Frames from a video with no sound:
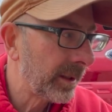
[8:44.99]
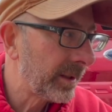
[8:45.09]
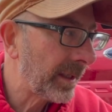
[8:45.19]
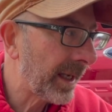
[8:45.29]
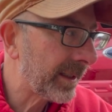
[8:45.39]

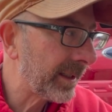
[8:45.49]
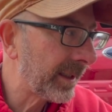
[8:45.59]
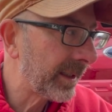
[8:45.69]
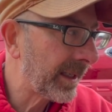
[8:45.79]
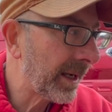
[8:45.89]
Not,
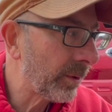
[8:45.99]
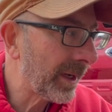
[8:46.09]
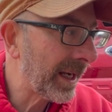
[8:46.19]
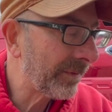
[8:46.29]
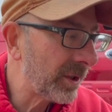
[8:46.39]
uh, not where I
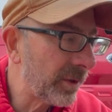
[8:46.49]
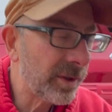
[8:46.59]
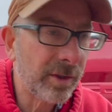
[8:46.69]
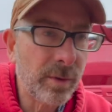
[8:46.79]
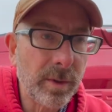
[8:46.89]
have to use
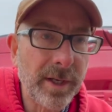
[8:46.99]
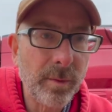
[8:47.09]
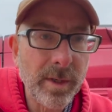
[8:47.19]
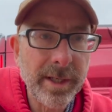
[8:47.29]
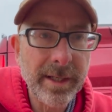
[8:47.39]
the tool on
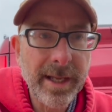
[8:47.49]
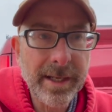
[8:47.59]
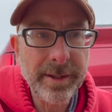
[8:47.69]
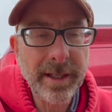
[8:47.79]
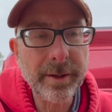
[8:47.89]
one and not
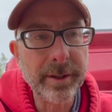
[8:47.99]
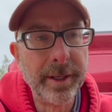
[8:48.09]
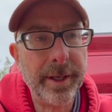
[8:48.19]
on the other.